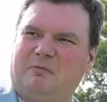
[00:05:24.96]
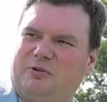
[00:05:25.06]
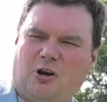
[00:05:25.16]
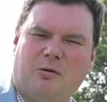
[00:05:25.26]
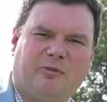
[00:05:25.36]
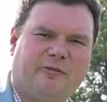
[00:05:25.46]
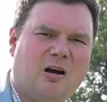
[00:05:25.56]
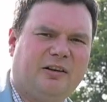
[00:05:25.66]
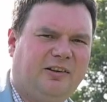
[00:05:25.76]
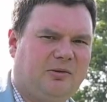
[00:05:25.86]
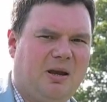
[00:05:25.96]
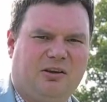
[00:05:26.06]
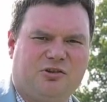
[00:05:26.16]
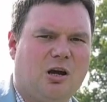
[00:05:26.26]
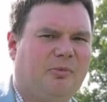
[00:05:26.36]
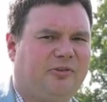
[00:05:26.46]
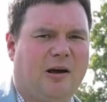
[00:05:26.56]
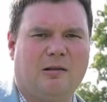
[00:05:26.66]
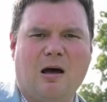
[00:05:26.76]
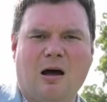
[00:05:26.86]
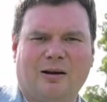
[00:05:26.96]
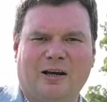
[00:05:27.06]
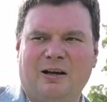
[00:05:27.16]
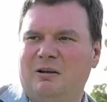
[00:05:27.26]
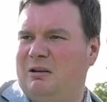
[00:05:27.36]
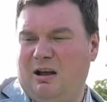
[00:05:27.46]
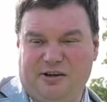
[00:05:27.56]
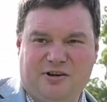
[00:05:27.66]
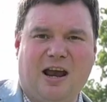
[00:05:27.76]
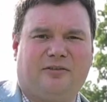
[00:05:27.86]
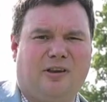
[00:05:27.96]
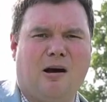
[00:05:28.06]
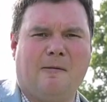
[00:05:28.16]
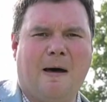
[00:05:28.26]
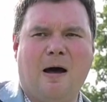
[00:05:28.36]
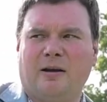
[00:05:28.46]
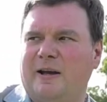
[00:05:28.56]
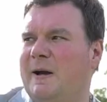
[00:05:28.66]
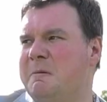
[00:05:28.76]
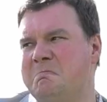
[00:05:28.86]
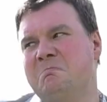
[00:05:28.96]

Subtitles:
German varieties to make a German style lager, a Czech style lager,